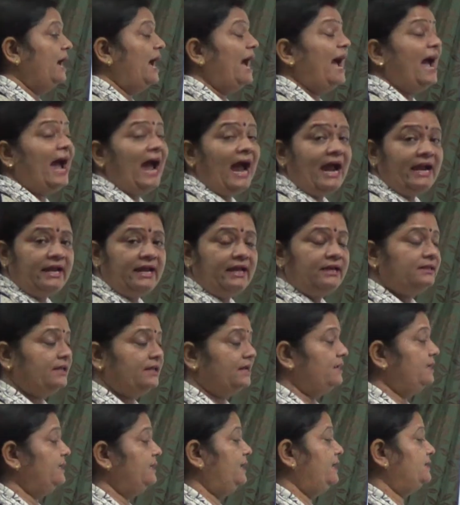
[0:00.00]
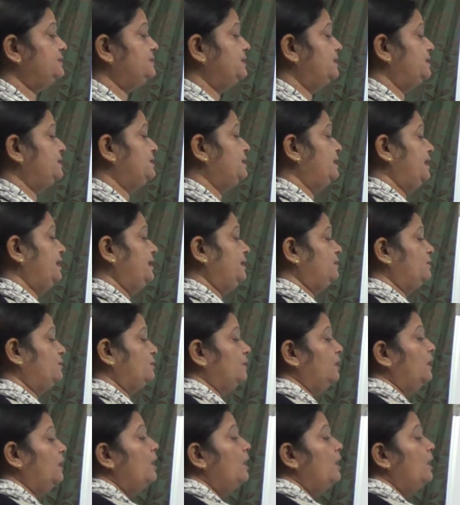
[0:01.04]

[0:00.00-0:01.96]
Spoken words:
Adding the reagent like